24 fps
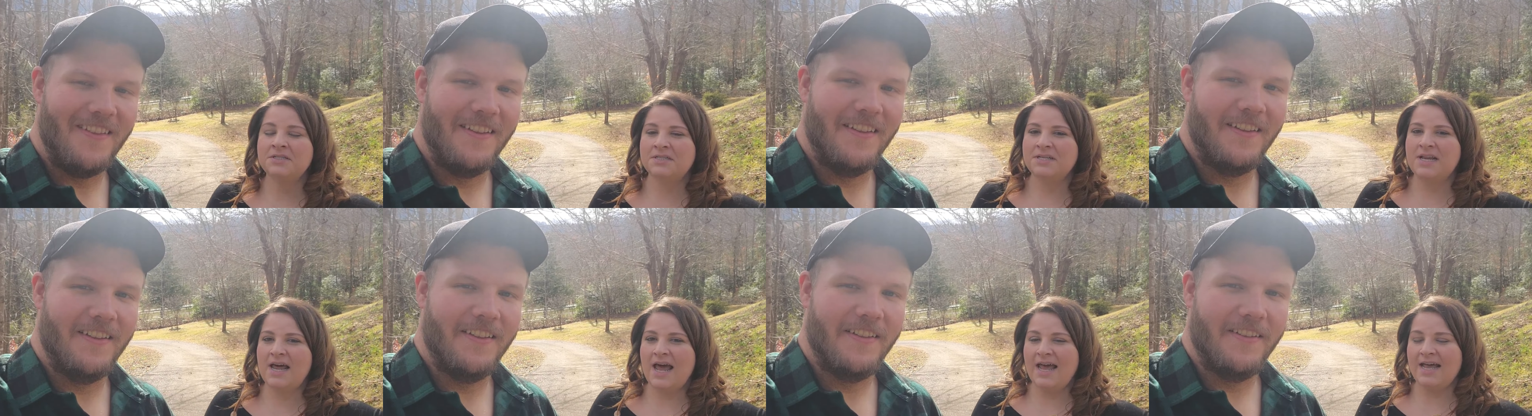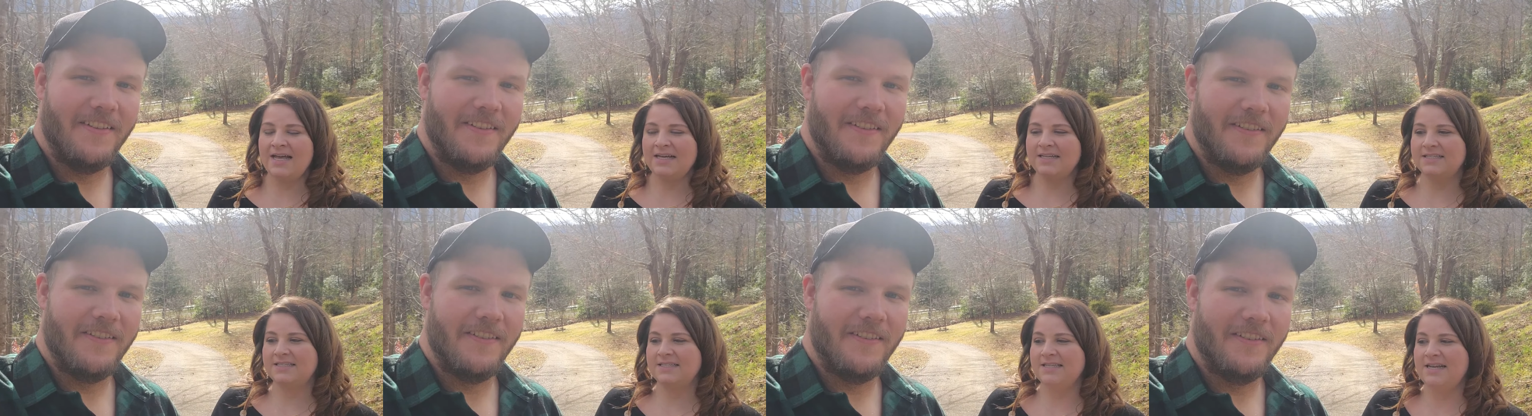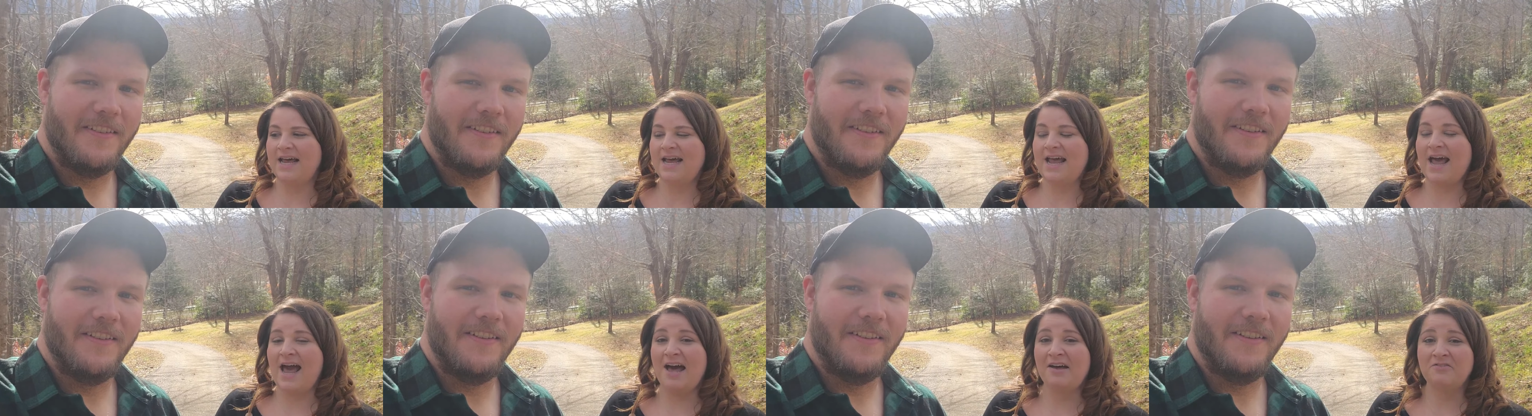Speaker 1: today is the
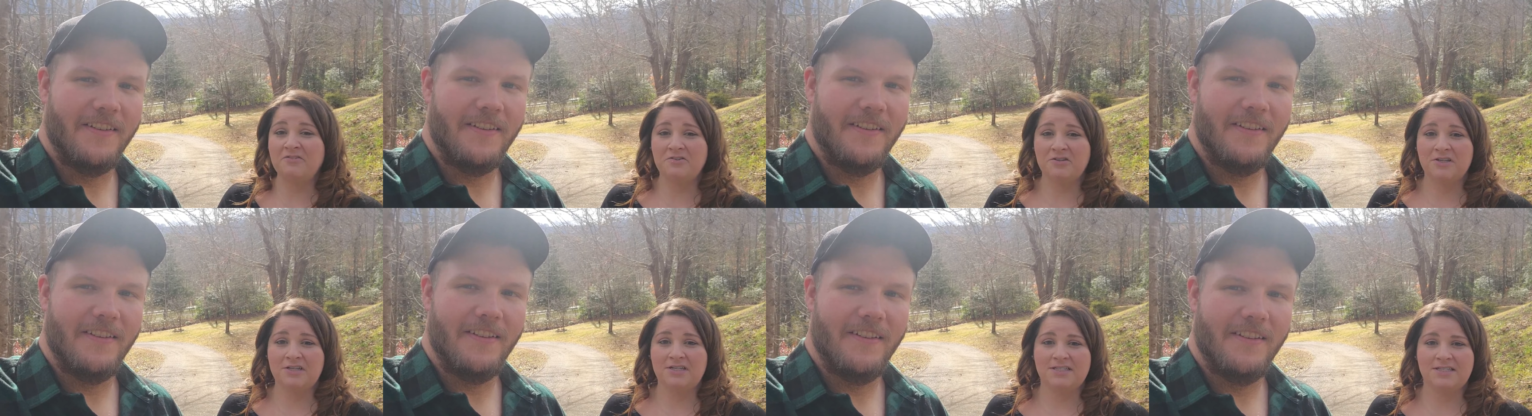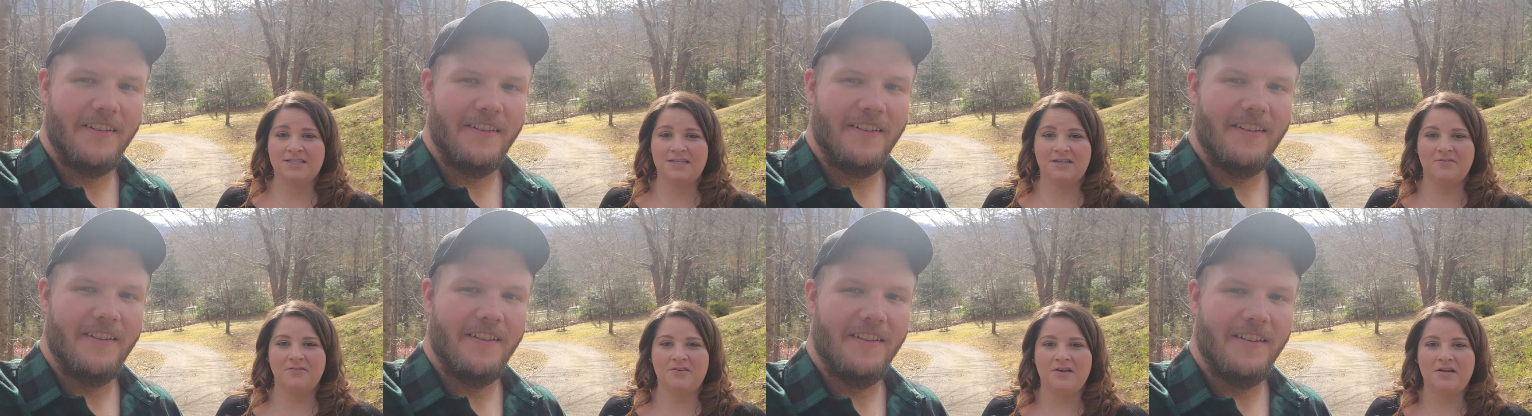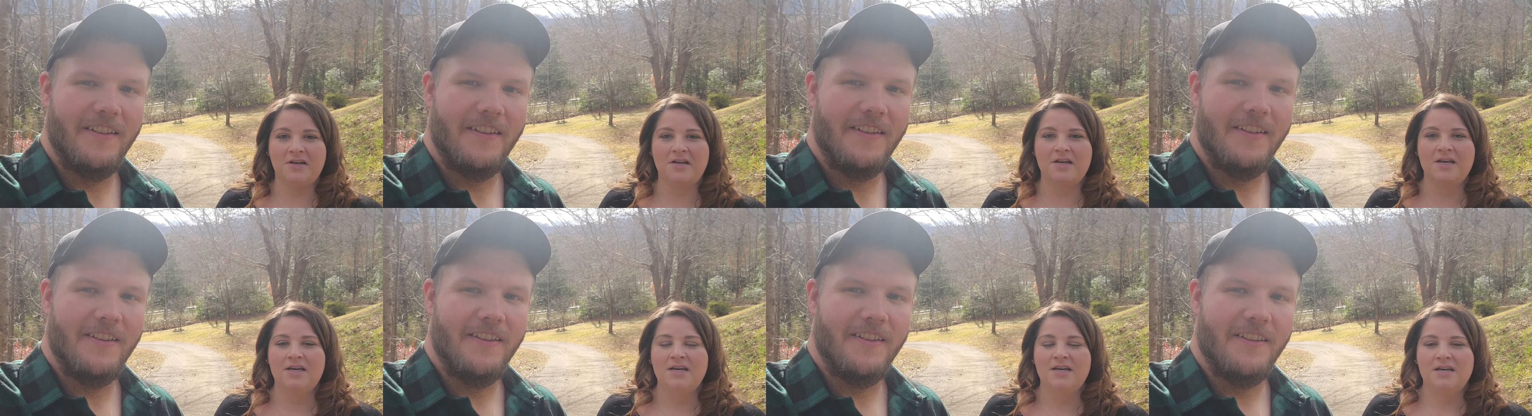day after
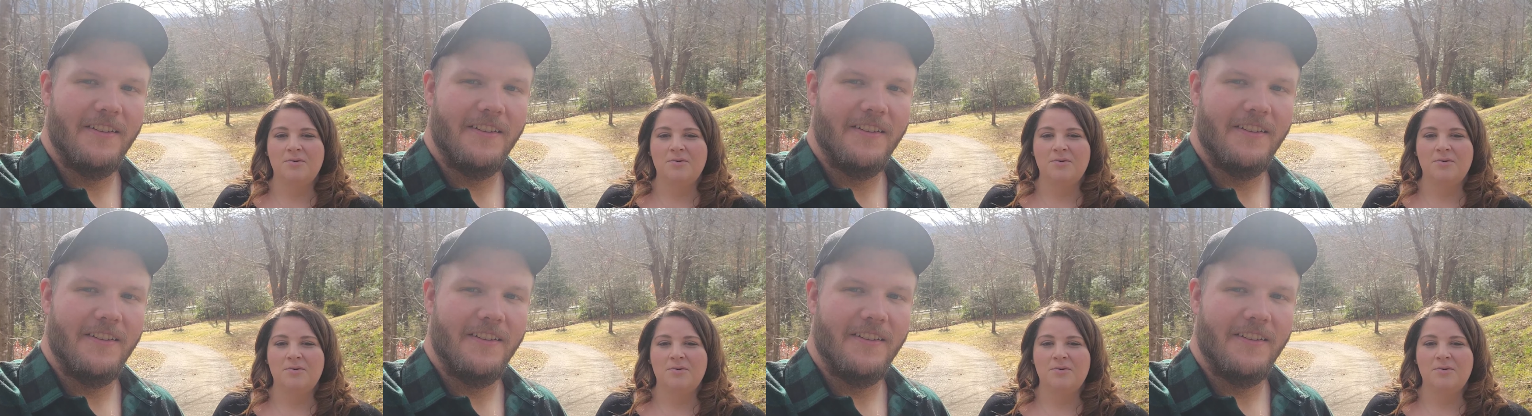Thanksgiving,